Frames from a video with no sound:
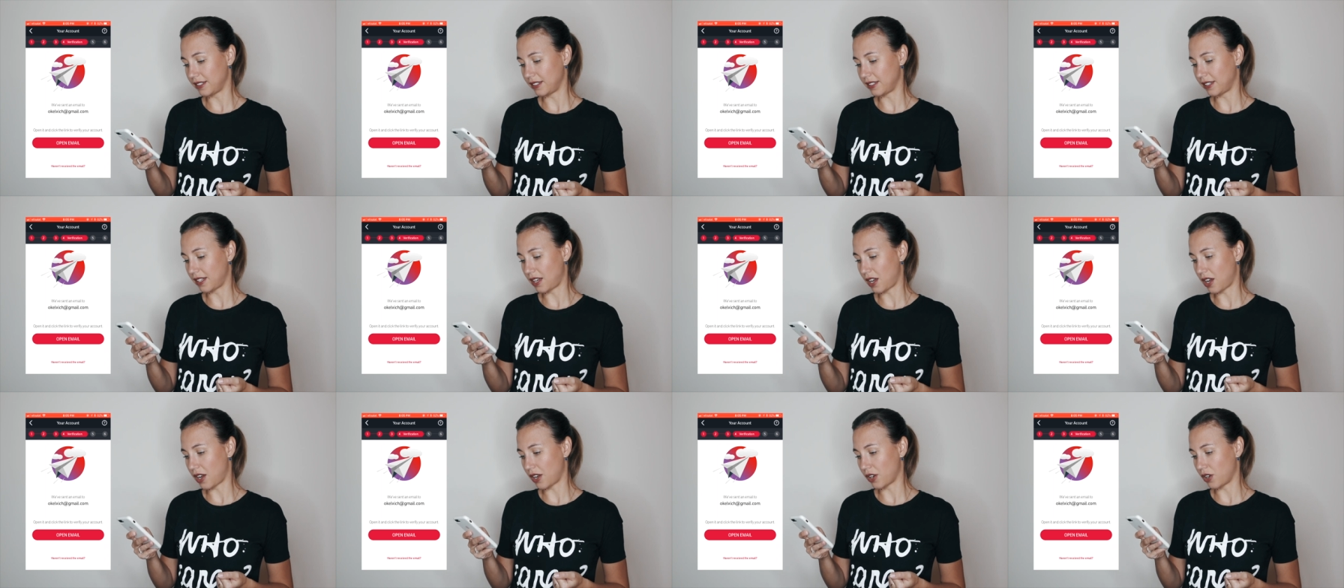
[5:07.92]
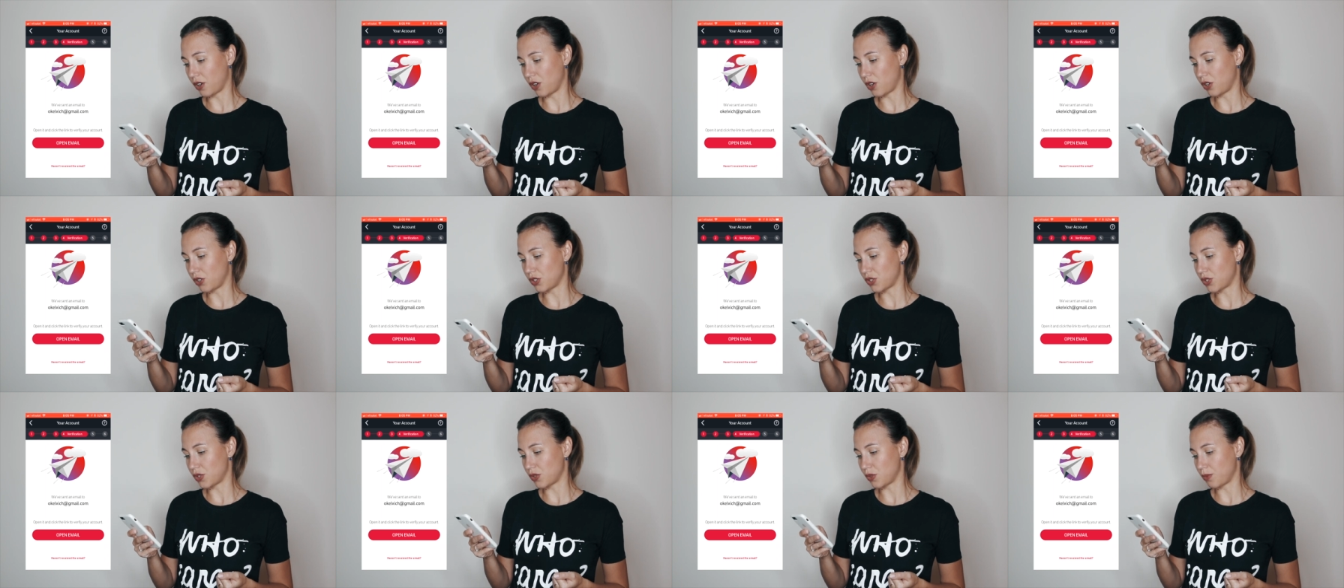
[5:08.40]
Now I go
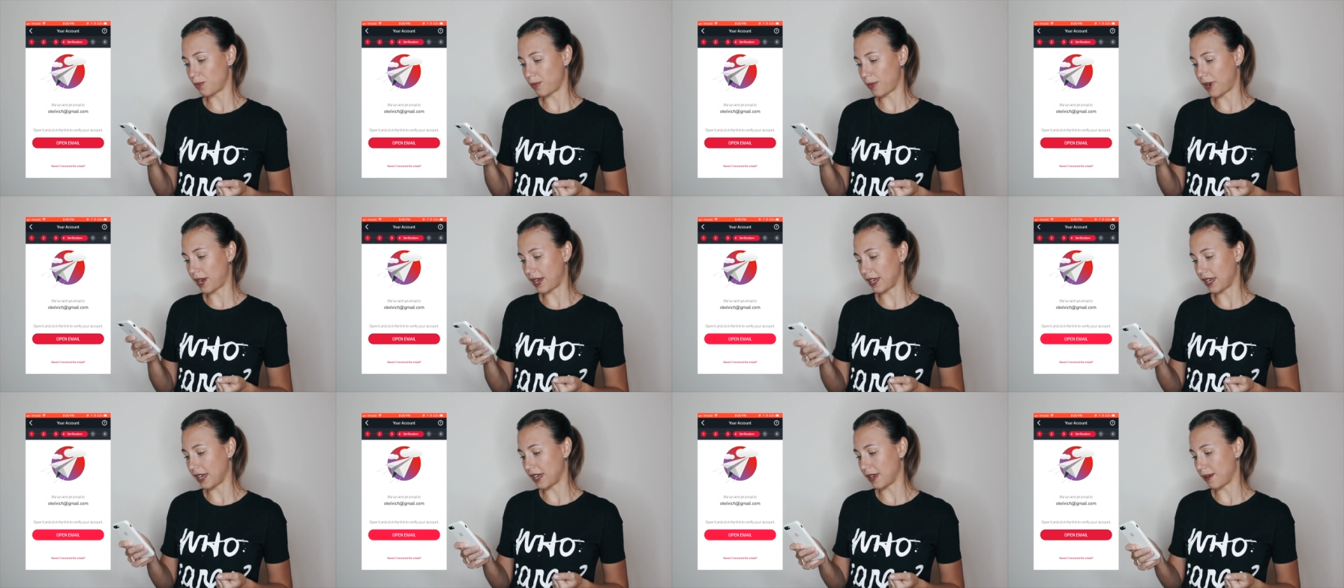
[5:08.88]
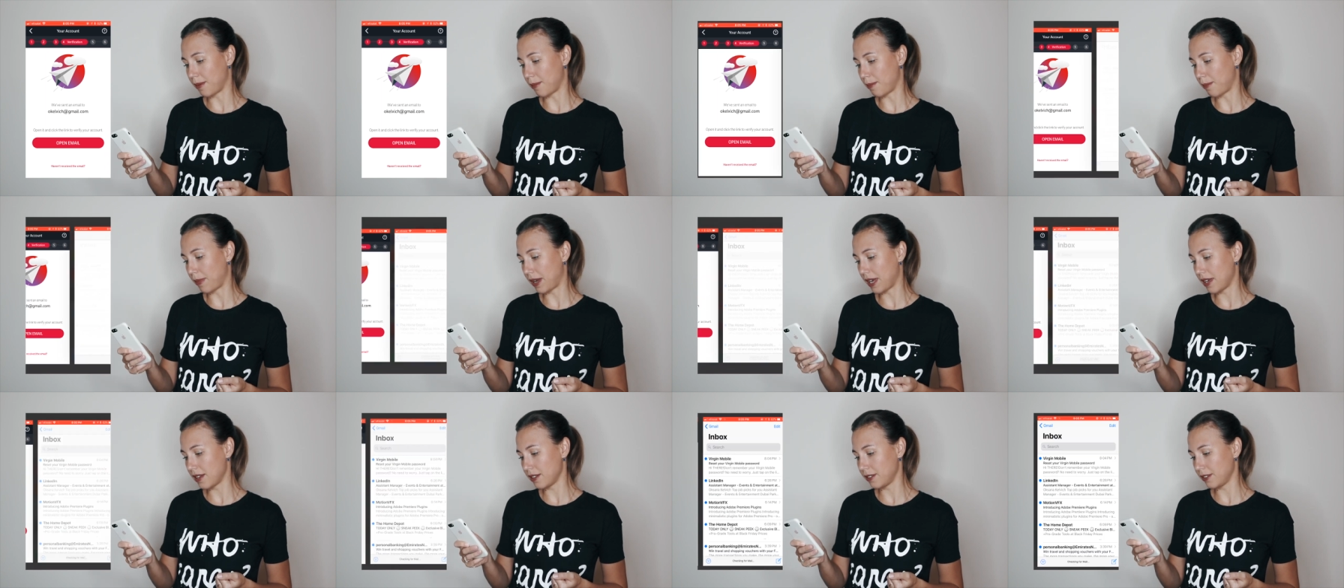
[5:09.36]
to my
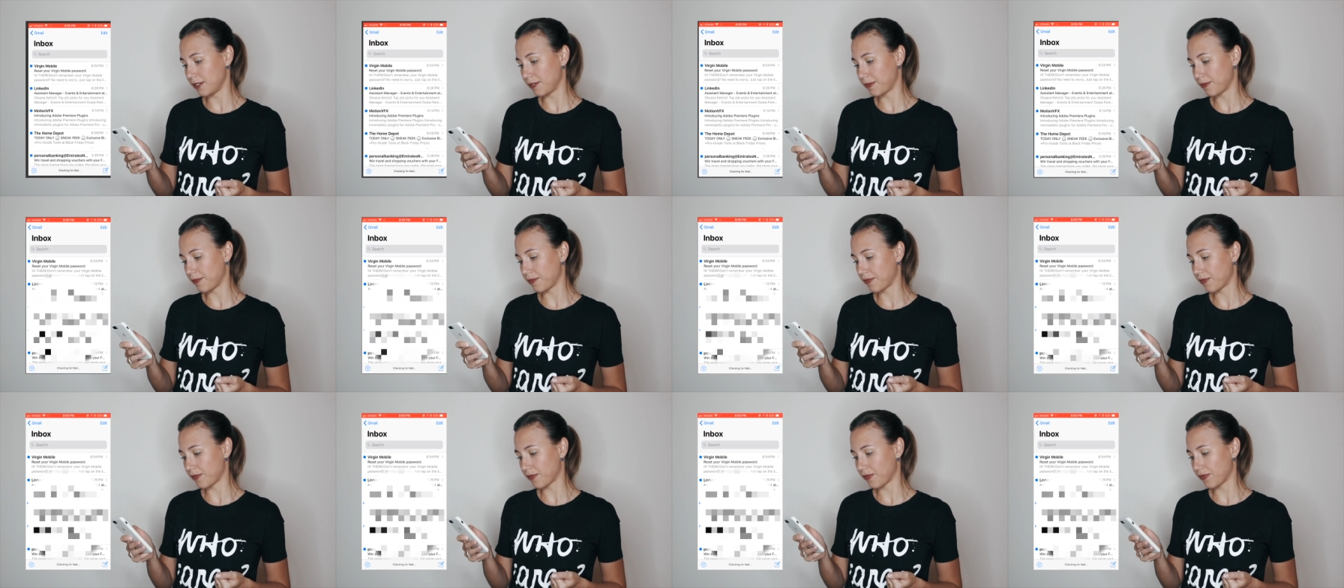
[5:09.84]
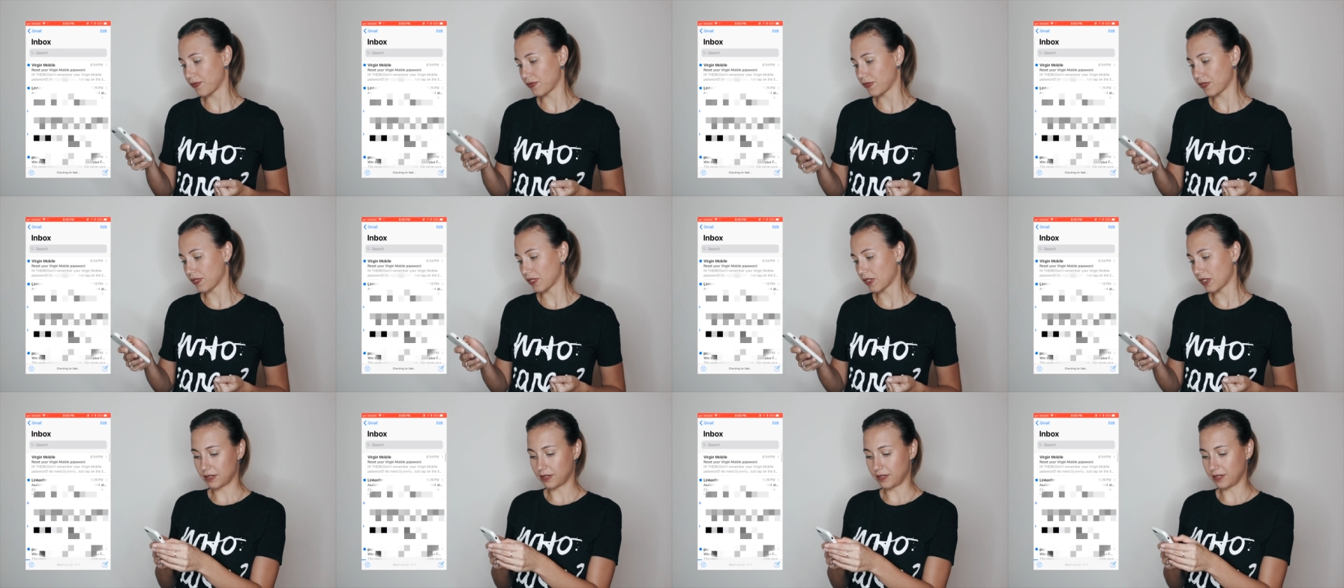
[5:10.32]
email.
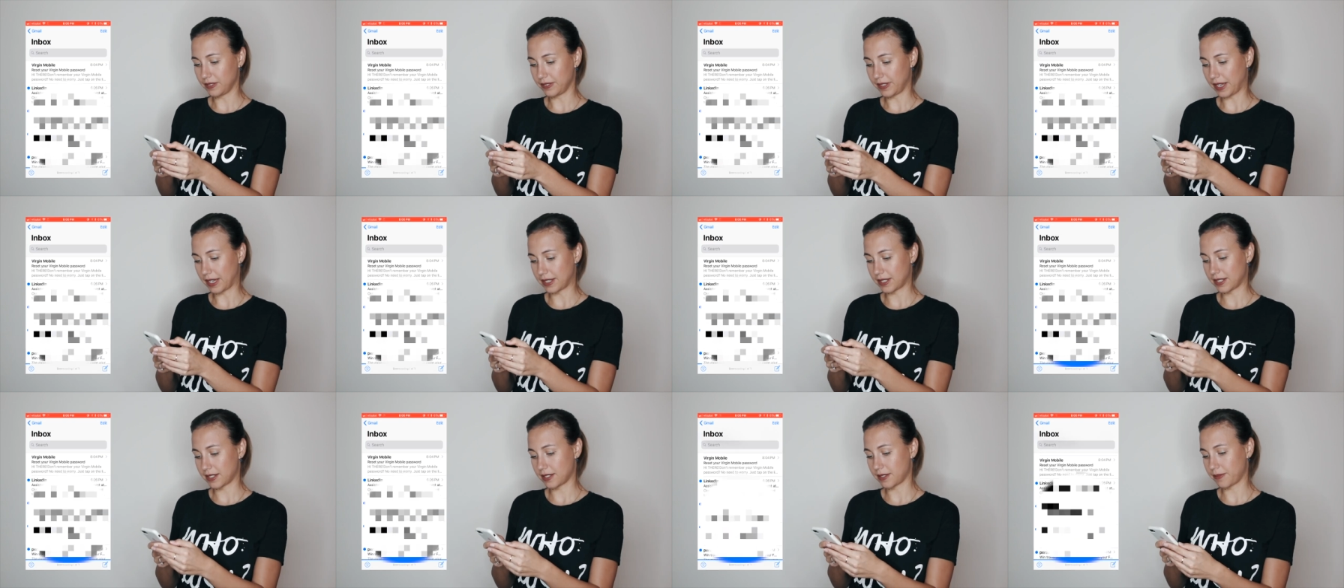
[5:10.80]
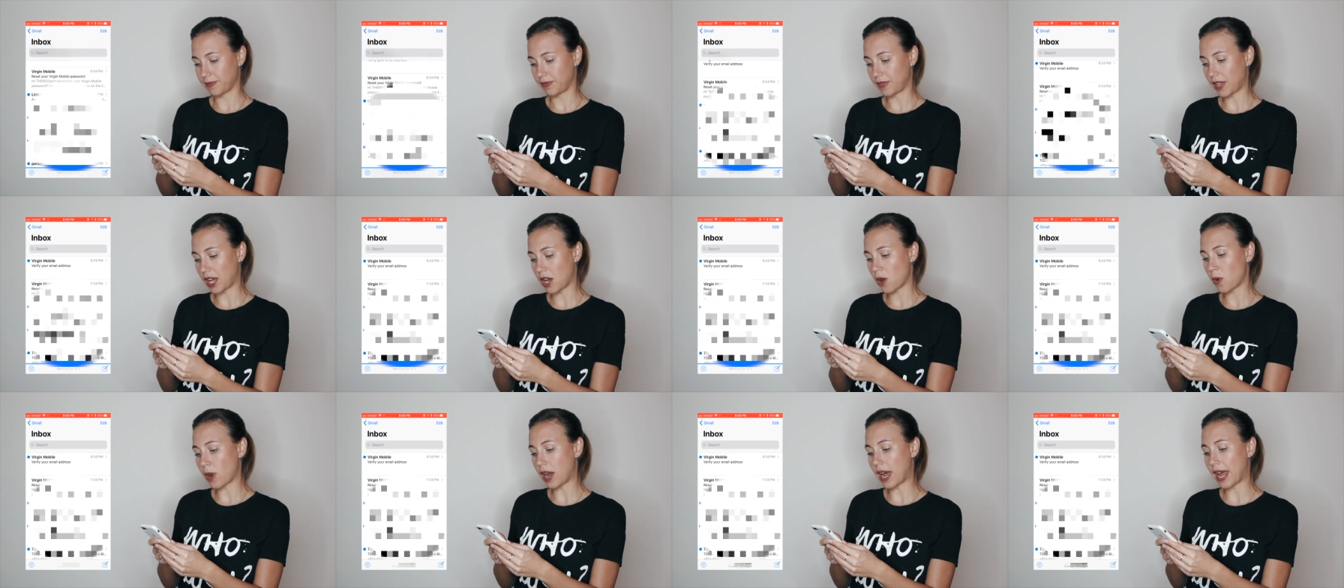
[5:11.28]
Yes.
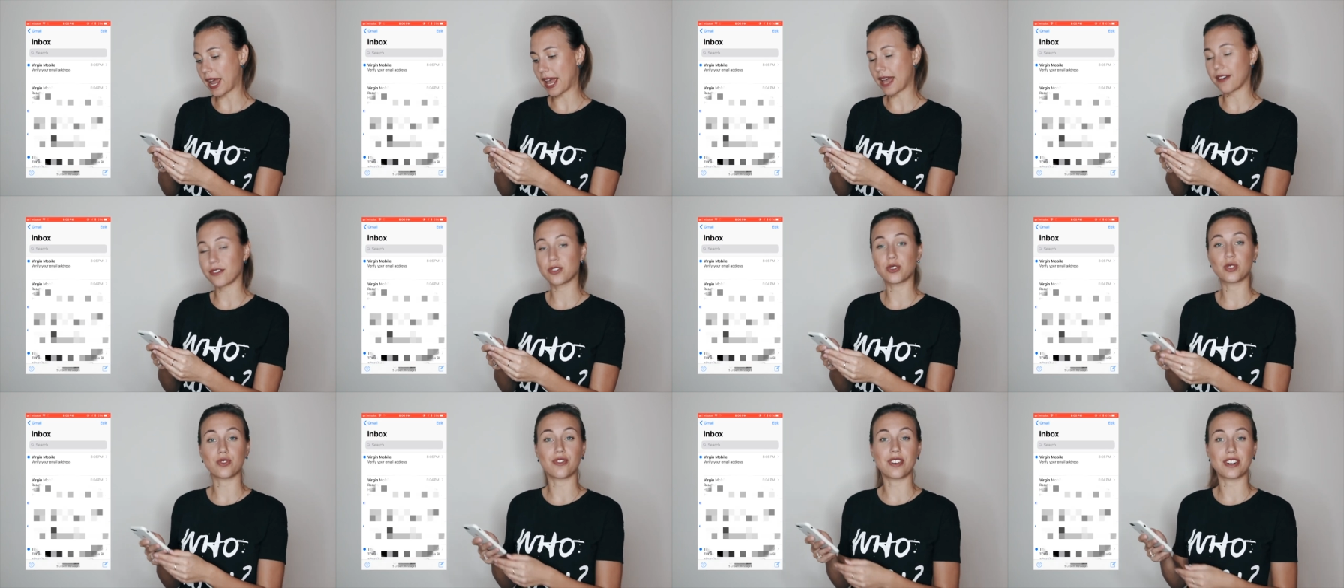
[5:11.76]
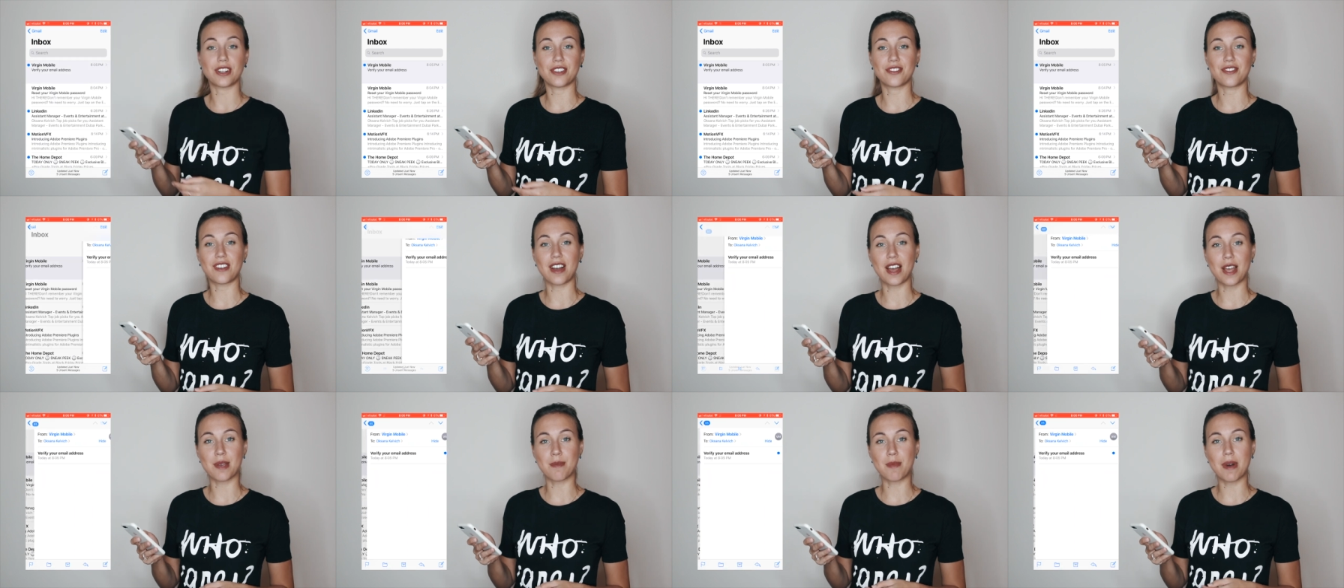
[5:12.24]
Now I have to
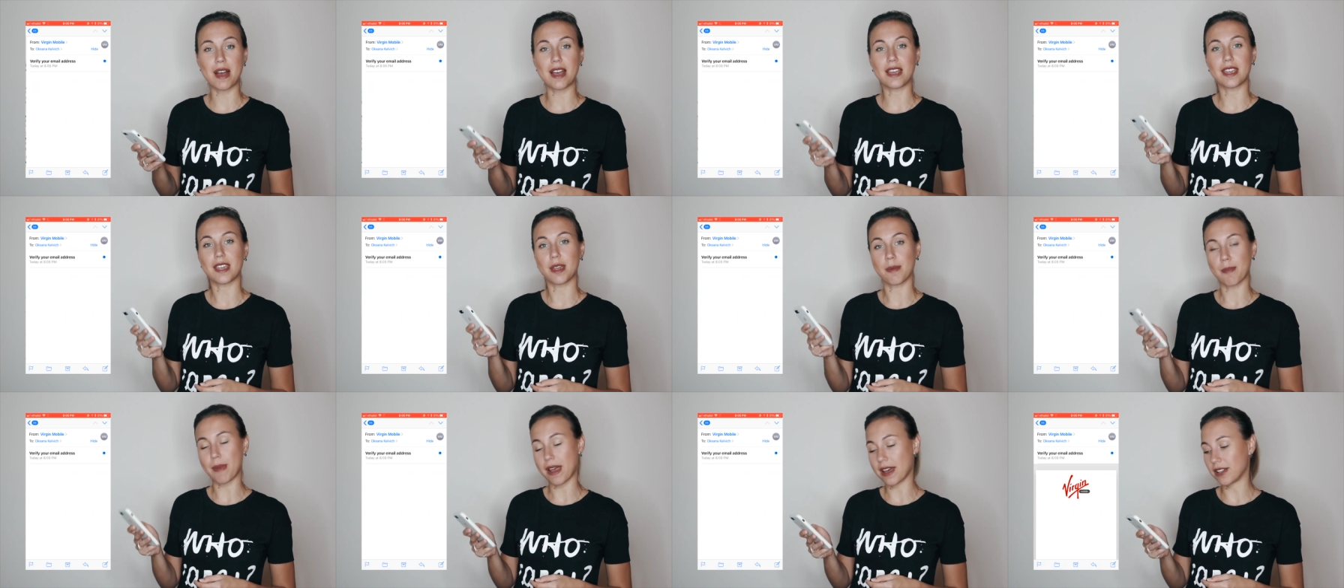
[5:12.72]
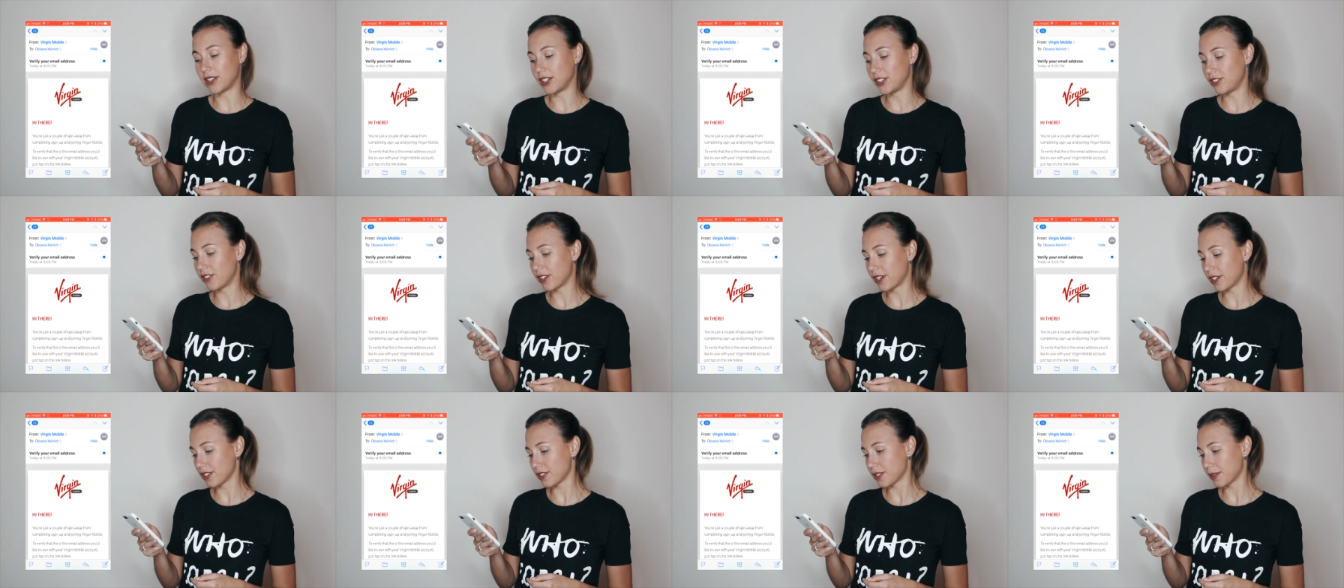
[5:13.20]
verify my email
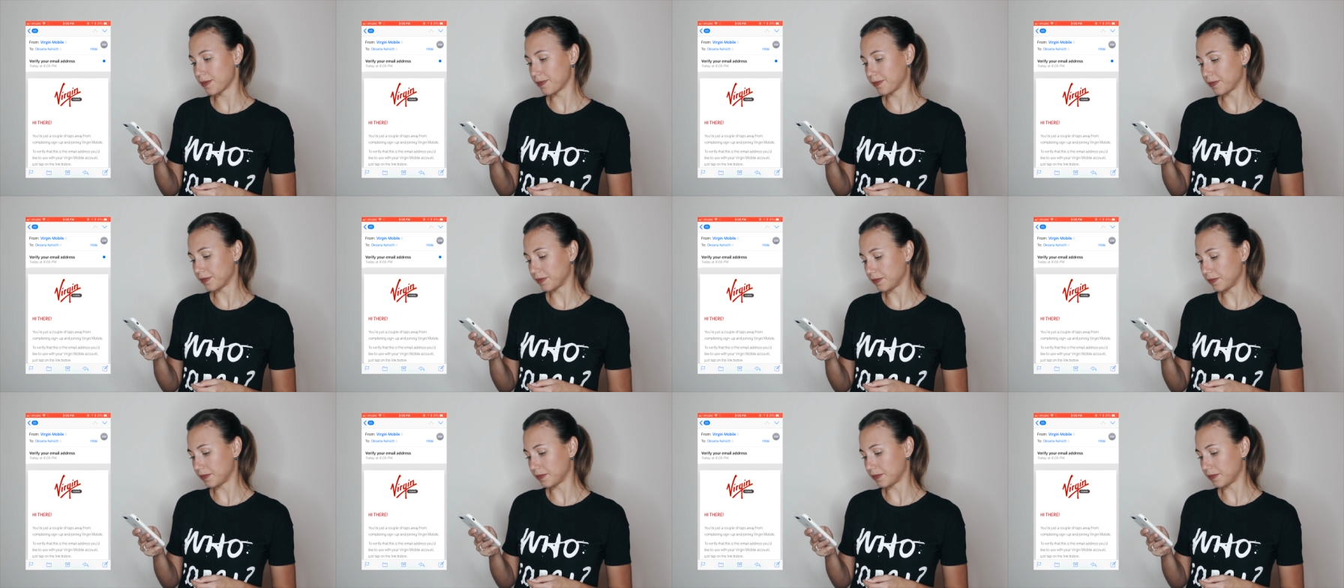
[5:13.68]
address.